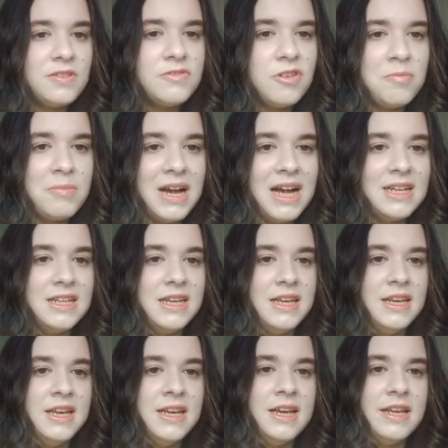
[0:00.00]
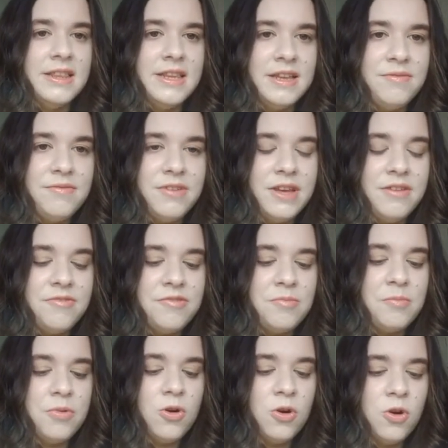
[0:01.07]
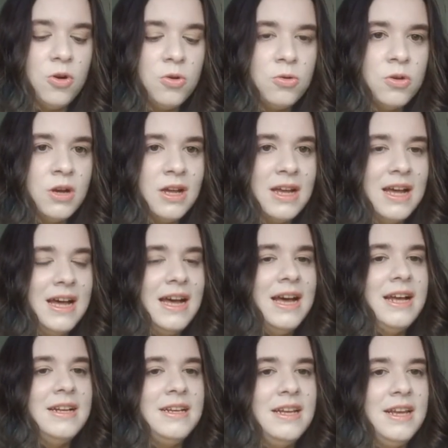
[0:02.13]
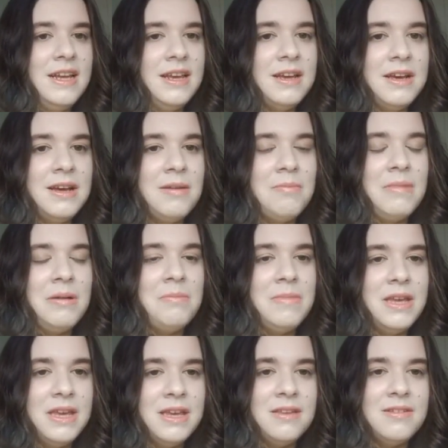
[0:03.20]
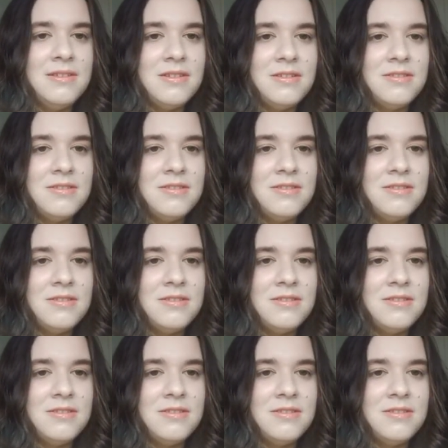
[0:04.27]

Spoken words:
from Manty, an invite from Paul, and my mate